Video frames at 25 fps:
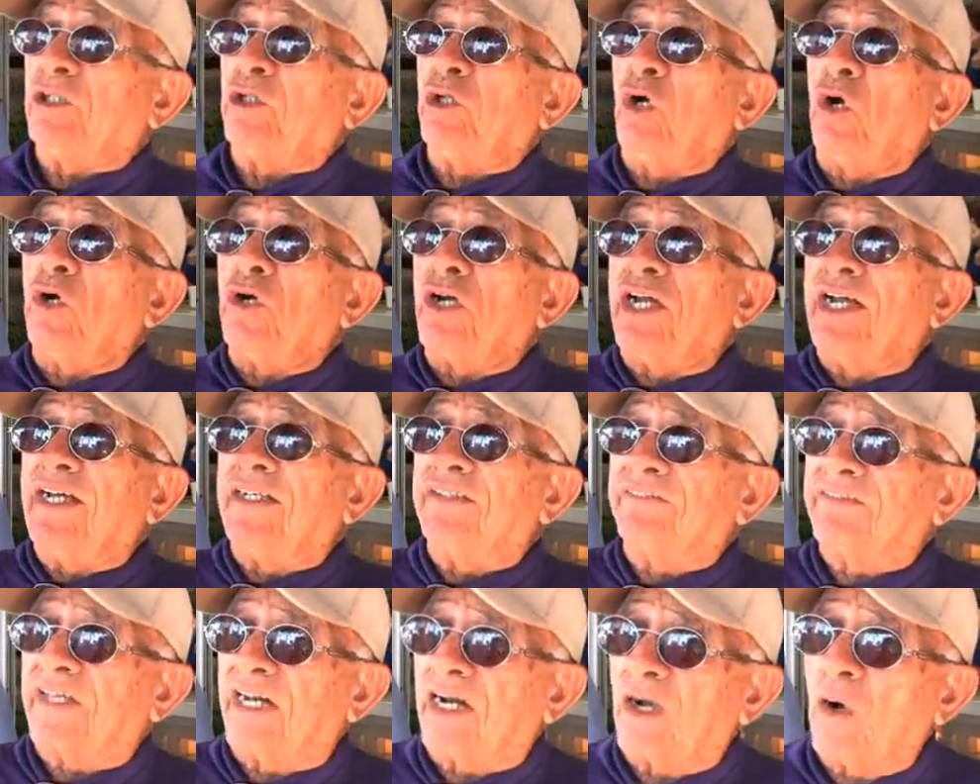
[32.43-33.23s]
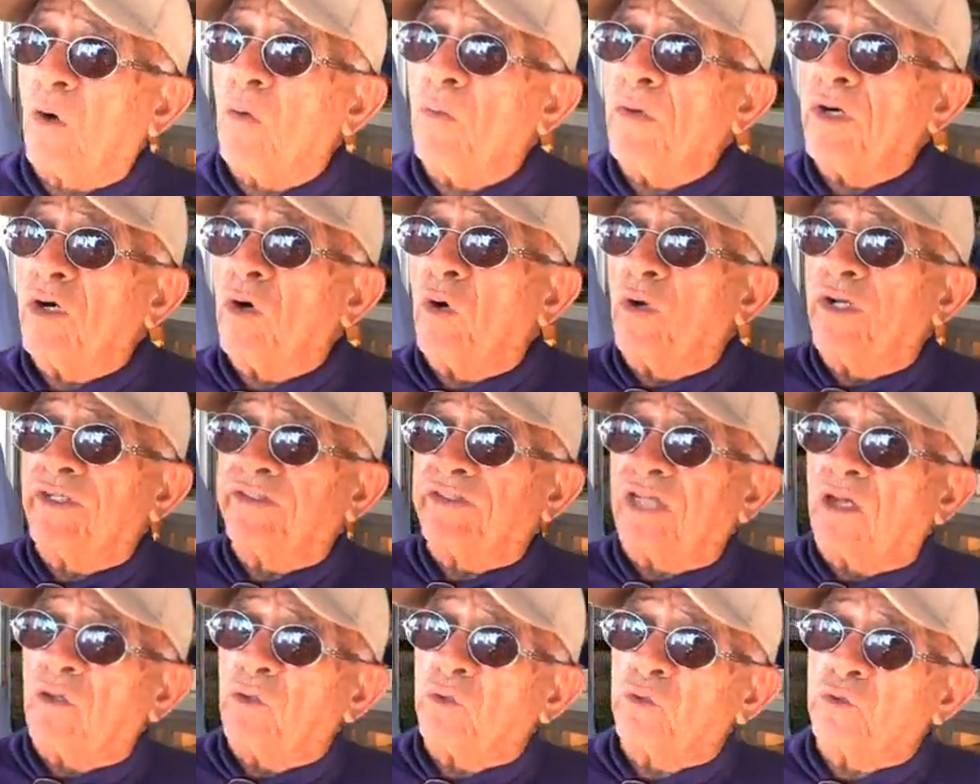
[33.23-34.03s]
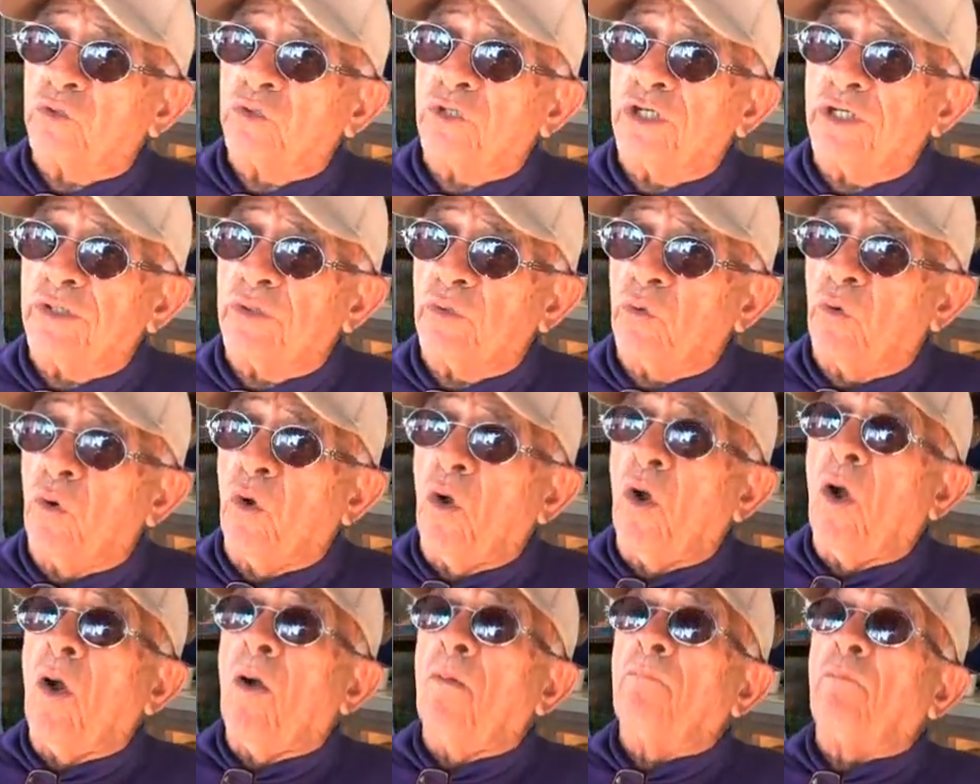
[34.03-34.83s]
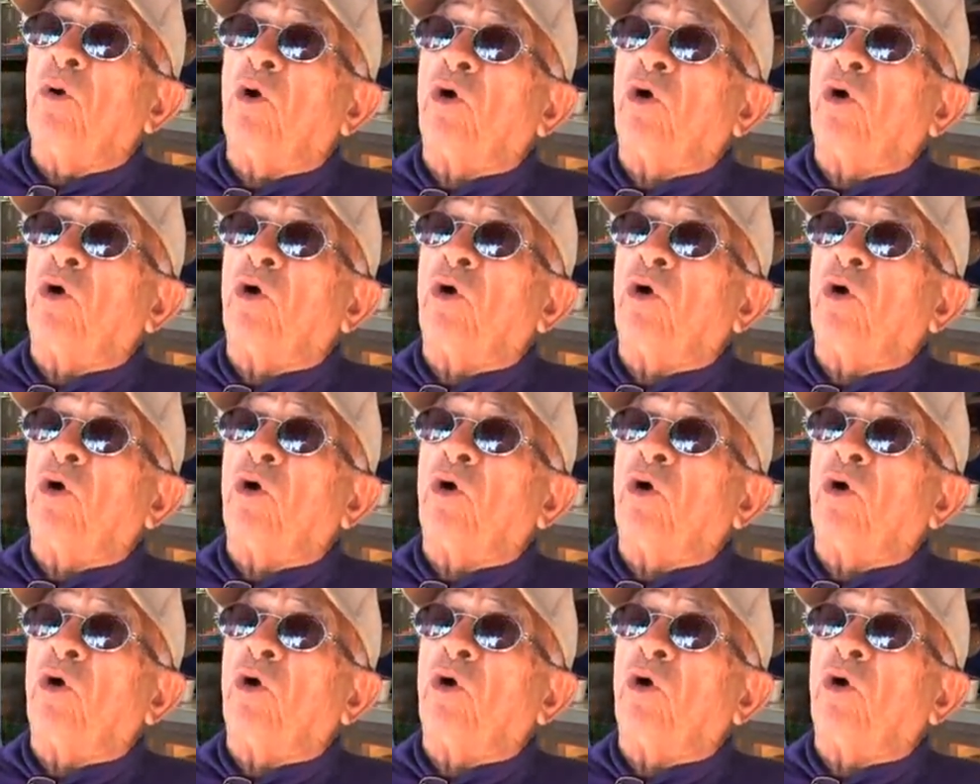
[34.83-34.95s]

between Cuba and the United States